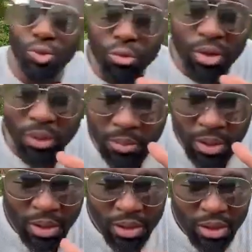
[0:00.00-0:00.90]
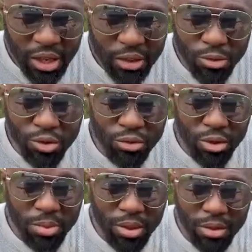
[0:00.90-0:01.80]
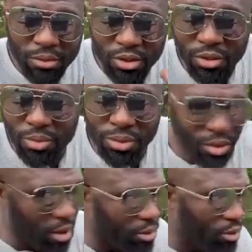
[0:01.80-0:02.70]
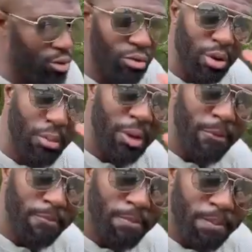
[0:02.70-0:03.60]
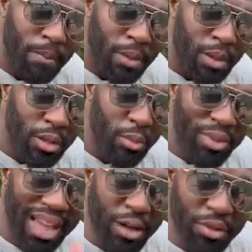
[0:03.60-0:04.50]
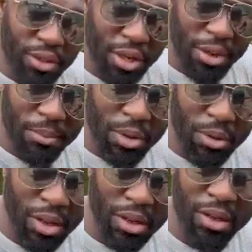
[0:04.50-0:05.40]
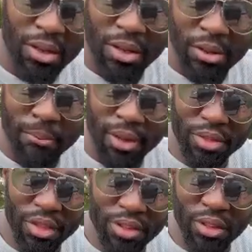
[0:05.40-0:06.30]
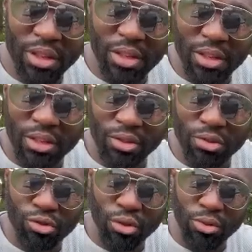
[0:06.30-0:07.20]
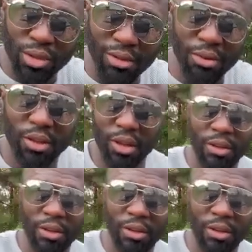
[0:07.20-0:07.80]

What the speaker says: grip. That goose grip here, this is what's called goose grip. Without the thumb, okay? But this controls everything